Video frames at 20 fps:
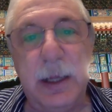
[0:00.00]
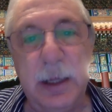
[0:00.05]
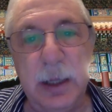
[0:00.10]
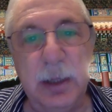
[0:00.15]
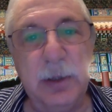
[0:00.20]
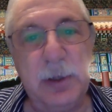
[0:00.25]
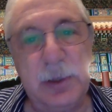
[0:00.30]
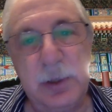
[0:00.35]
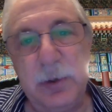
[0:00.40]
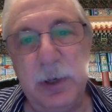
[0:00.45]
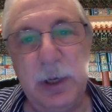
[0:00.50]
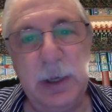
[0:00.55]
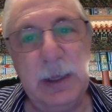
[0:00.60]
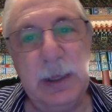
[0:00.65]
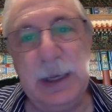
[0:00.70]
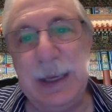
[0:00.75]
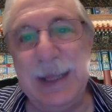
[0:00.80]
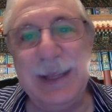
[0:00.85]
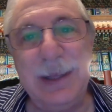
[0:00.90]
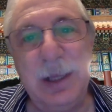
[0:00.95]
illustrated
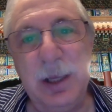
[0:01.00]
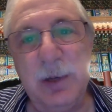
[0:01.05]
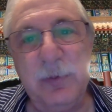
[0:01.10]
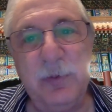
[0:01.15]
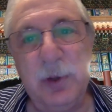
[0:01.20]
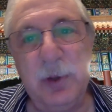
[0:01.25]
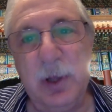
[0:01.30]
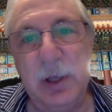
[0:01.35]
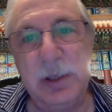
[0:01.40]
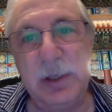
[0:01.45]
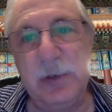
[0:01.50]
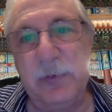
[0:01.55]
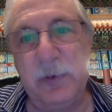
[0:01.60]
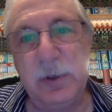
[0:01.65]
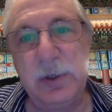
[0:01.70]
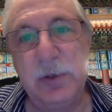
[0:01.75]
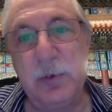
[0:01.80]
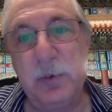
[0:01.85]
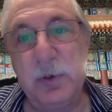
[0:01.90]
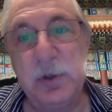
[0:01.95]
that Indian
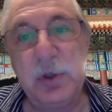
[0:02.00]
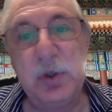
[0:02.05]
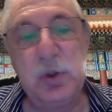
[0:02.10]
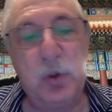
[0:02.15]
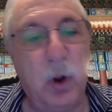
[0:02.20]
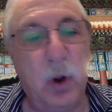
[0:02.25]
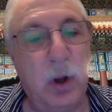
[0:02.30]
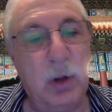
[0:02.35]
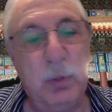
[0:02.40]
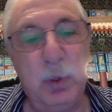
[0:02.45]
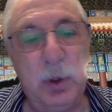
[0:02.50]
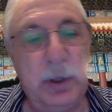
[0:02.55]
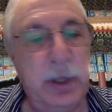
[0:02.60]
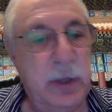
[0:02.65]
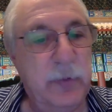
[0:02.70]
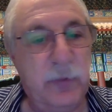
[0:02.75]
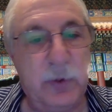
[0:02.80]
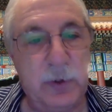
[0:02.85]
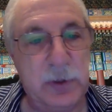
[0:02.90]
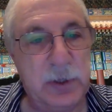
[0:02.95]
philosophers were strong
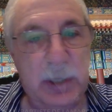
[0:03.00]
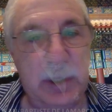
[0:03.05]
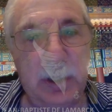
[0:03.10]
believers